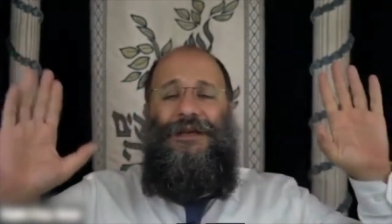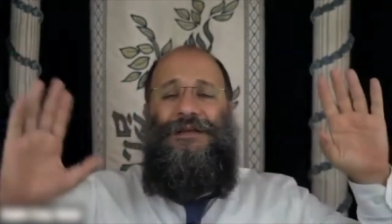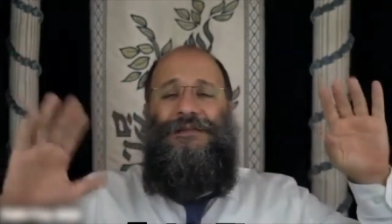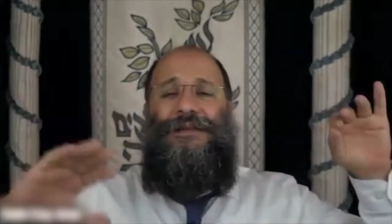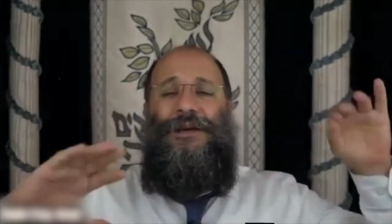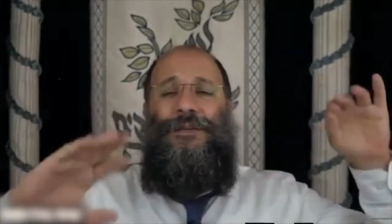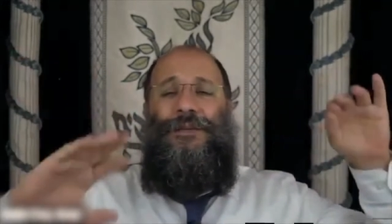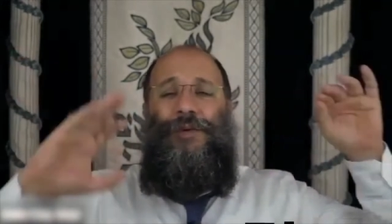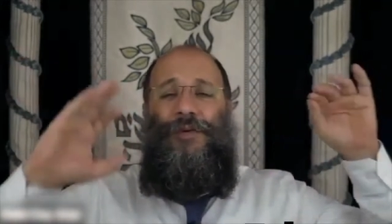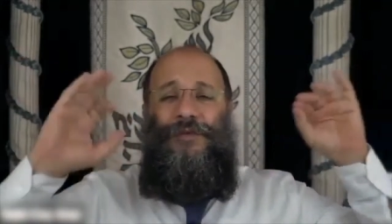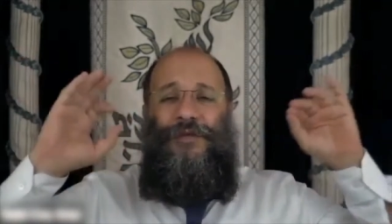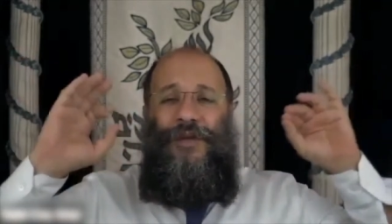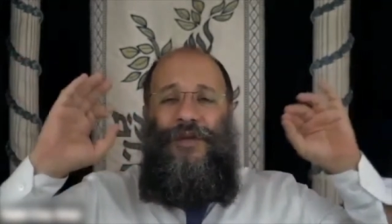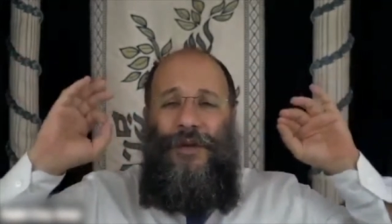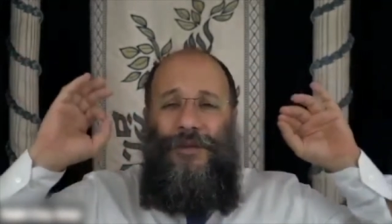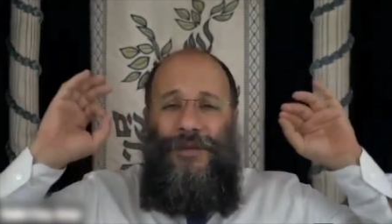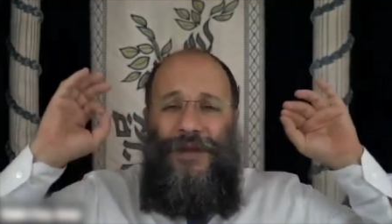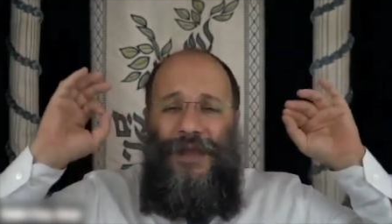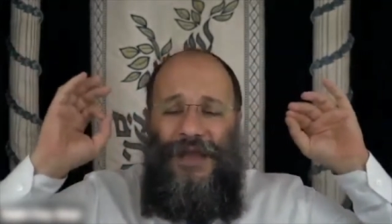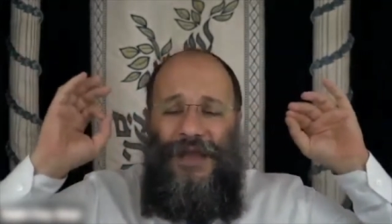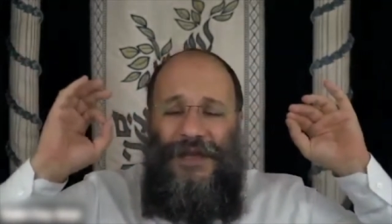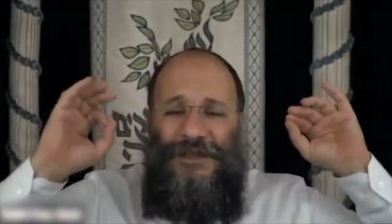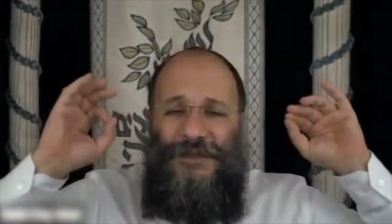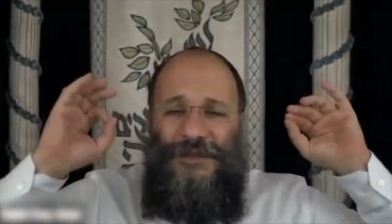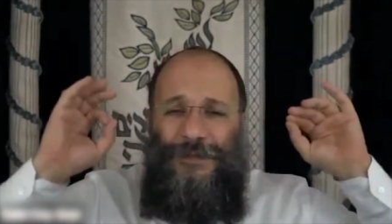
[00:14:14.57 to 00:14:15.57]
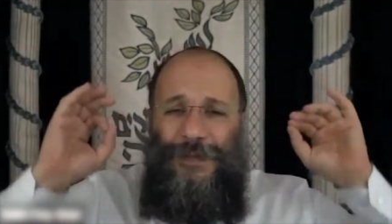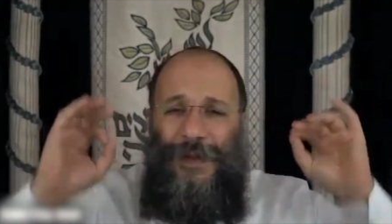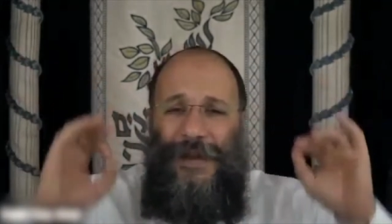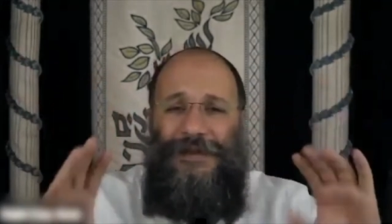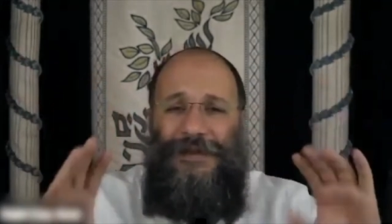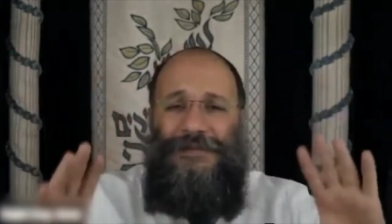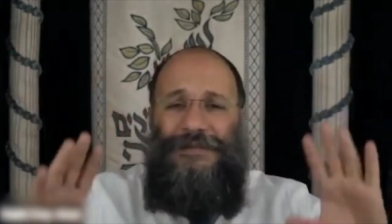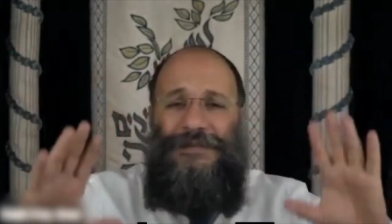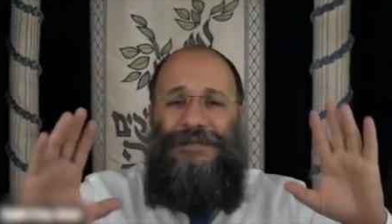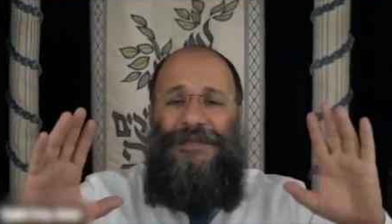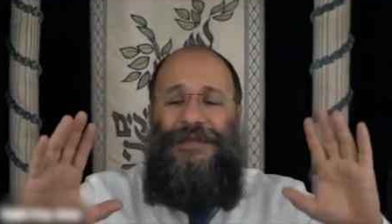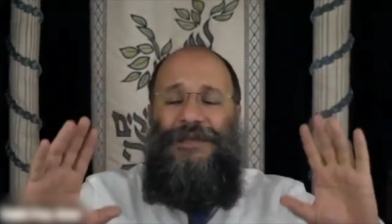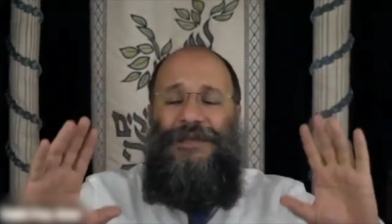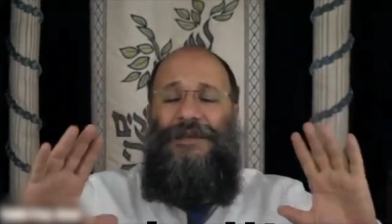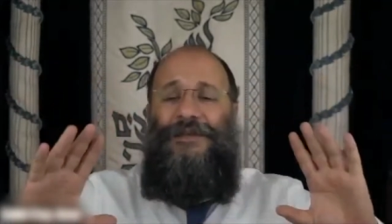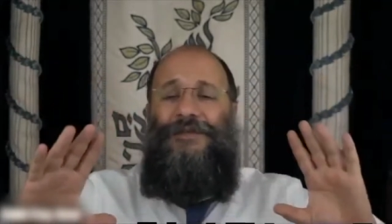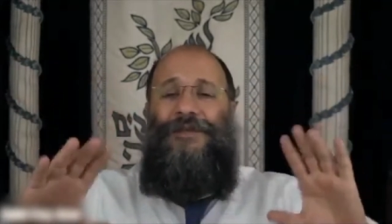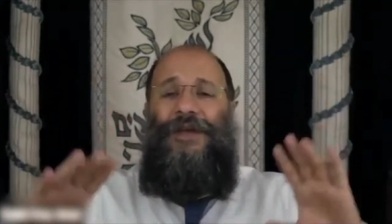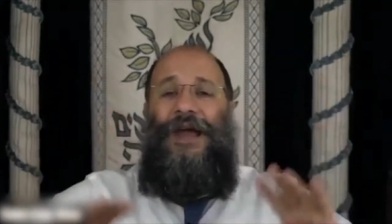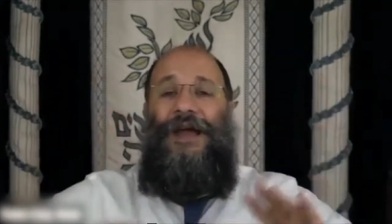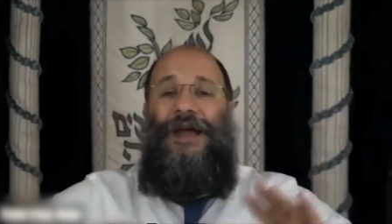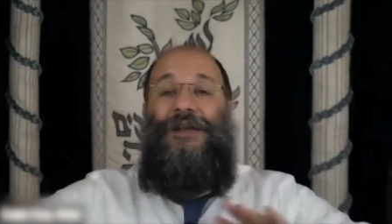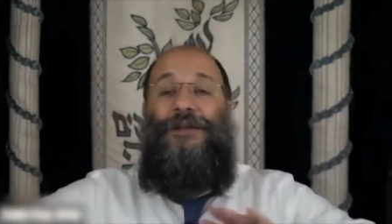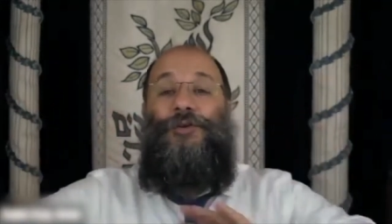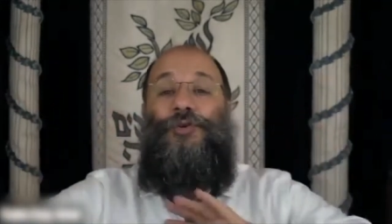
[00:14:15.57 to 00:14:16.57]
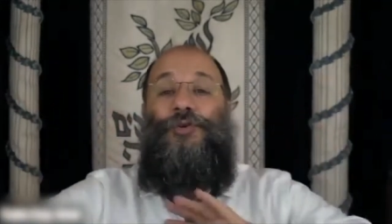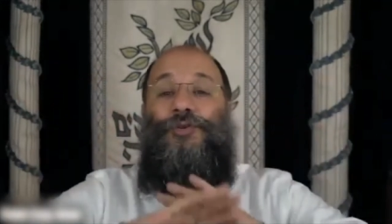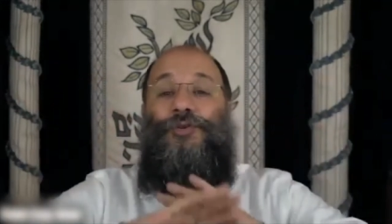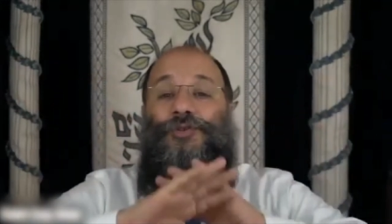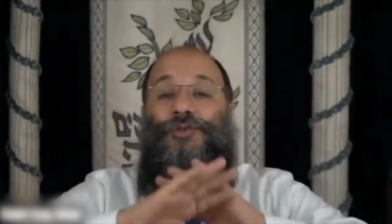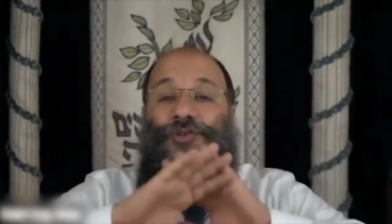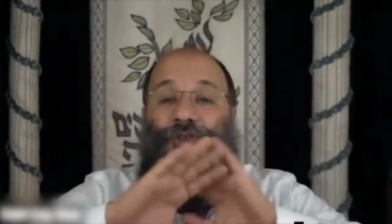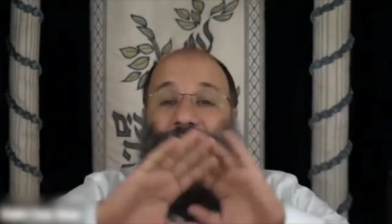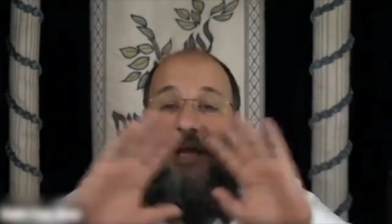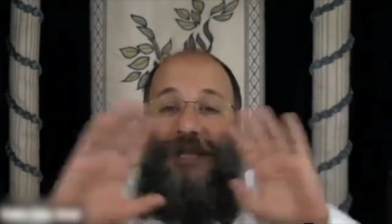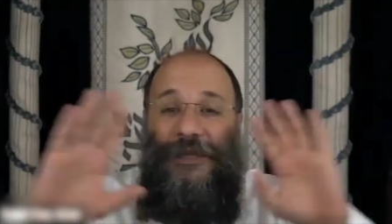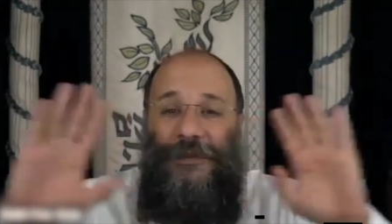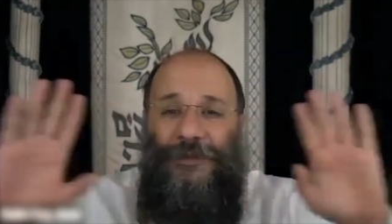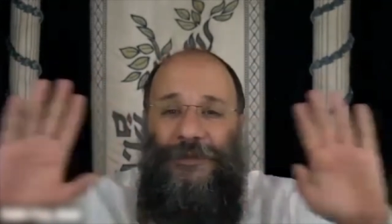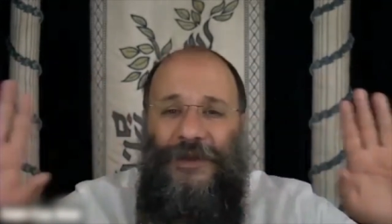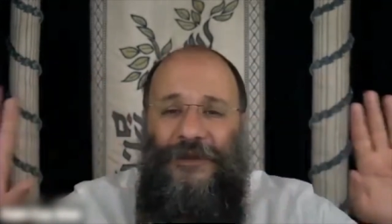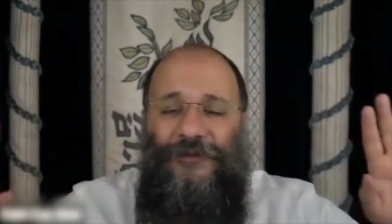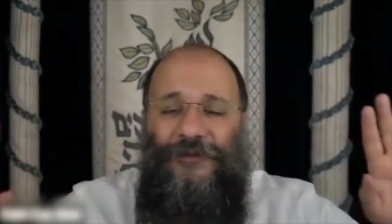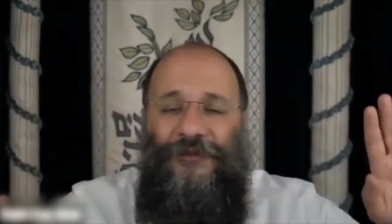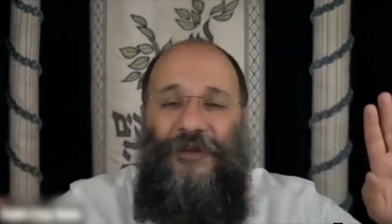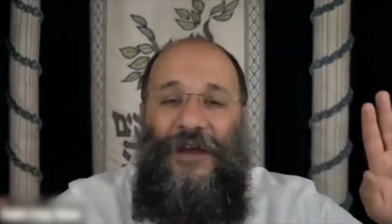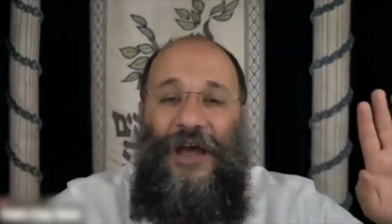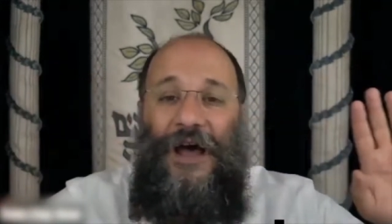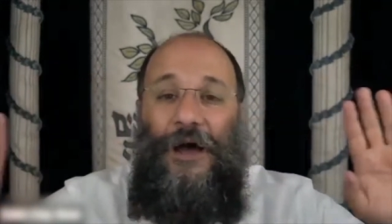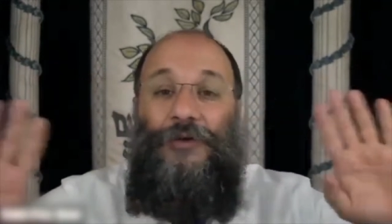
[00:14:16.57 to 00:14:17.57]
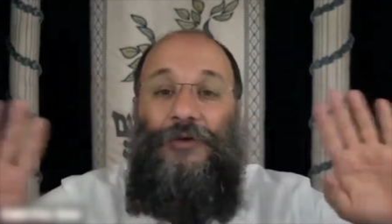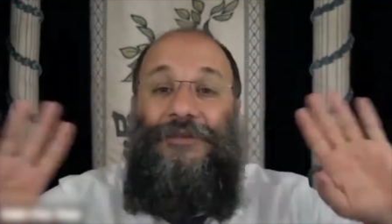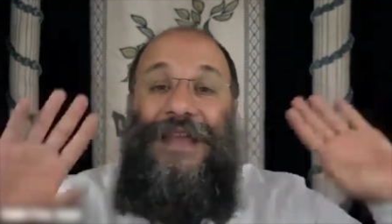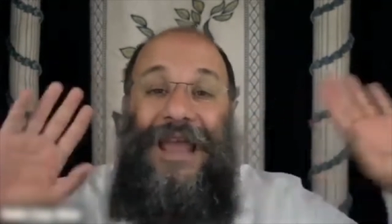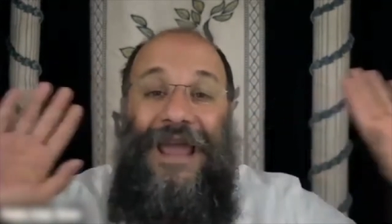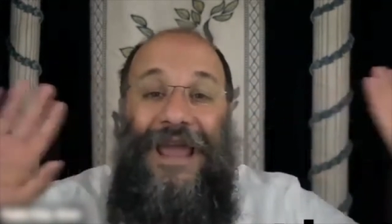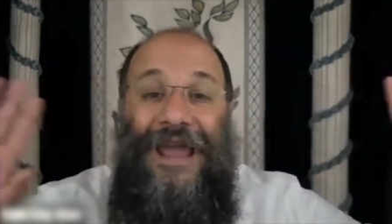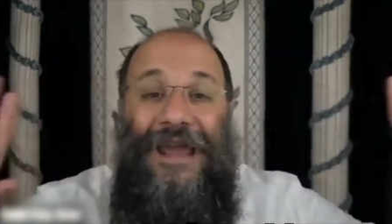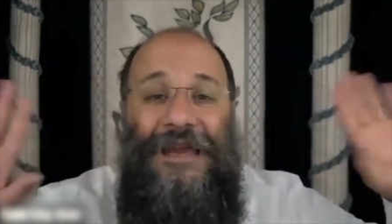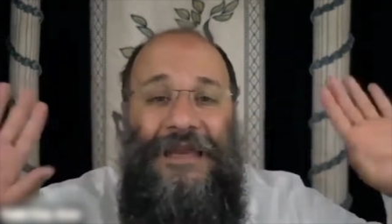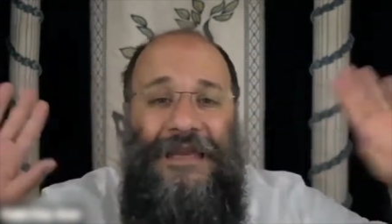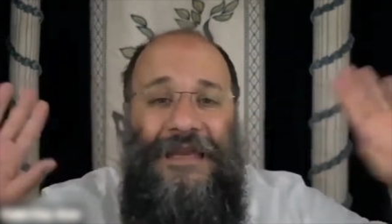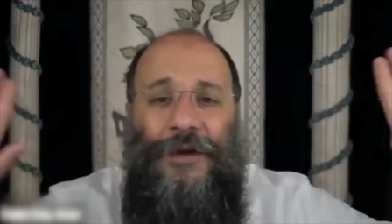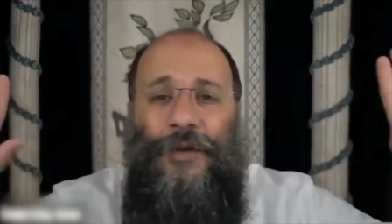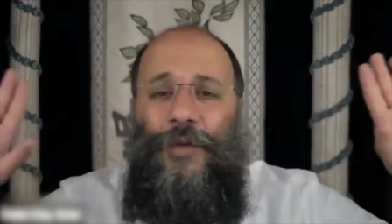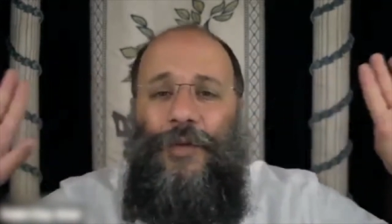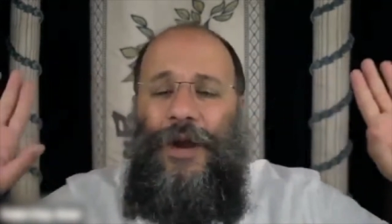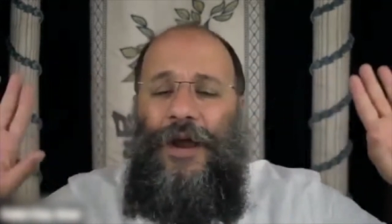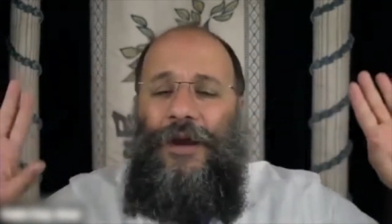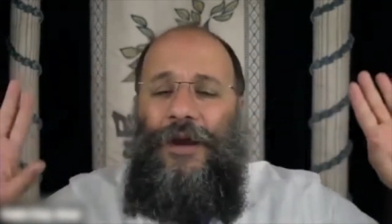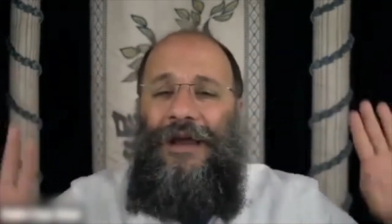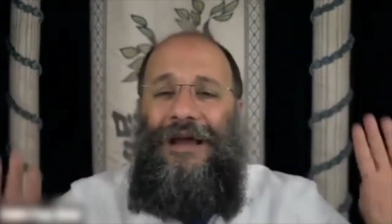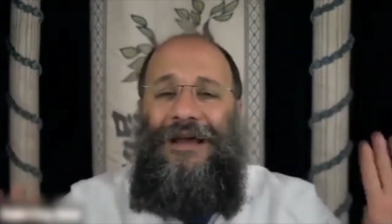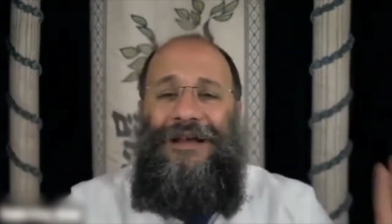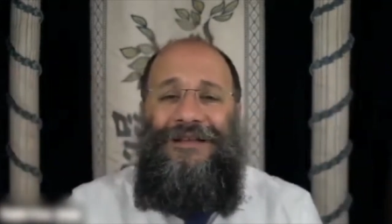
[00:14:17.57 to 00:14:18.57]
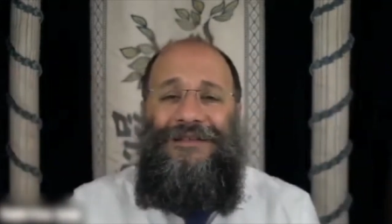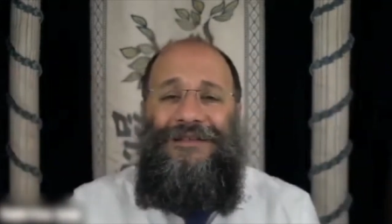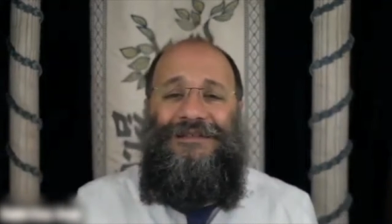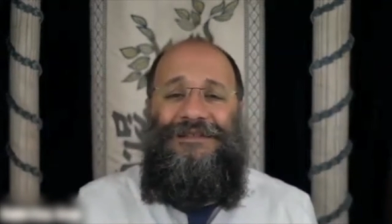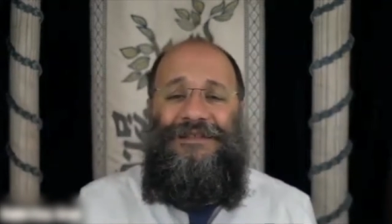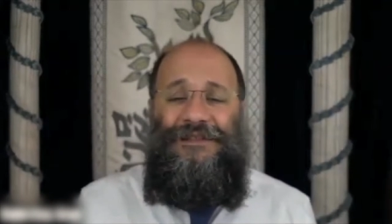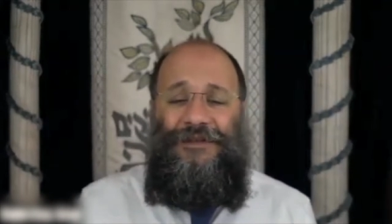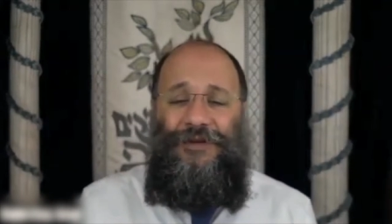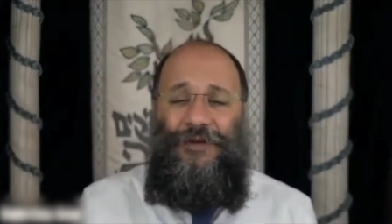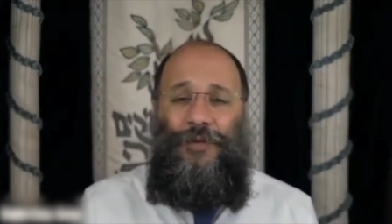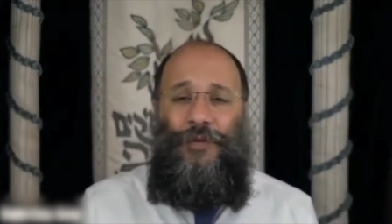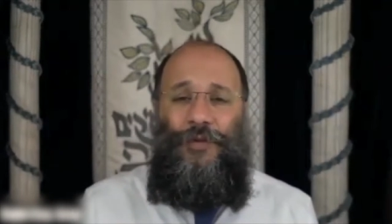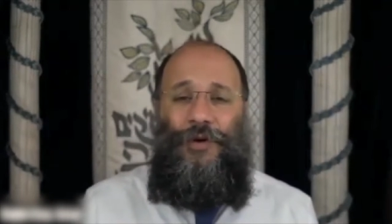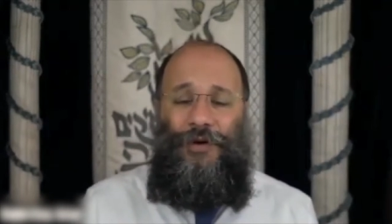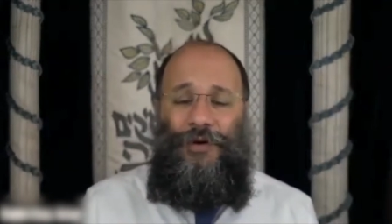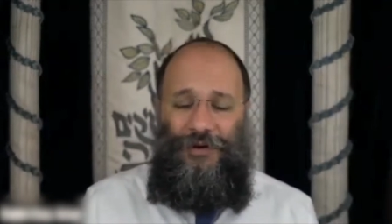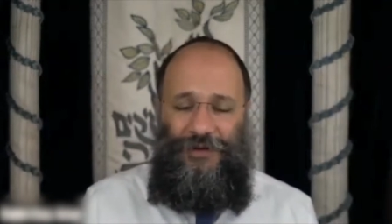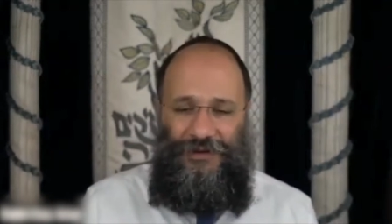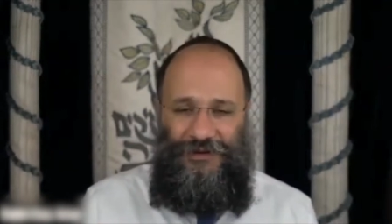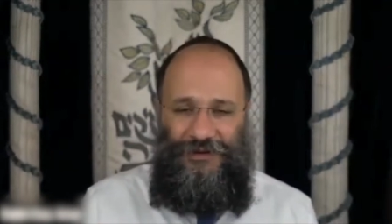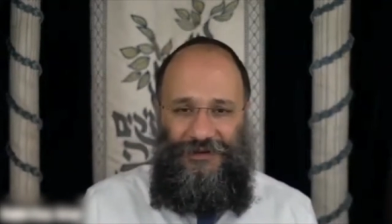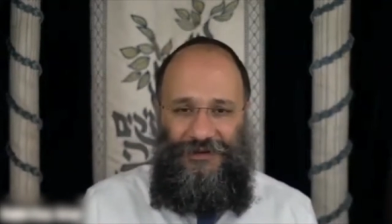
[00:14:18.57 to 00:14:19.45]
that were very expensive and could not be found anywhere else in the world.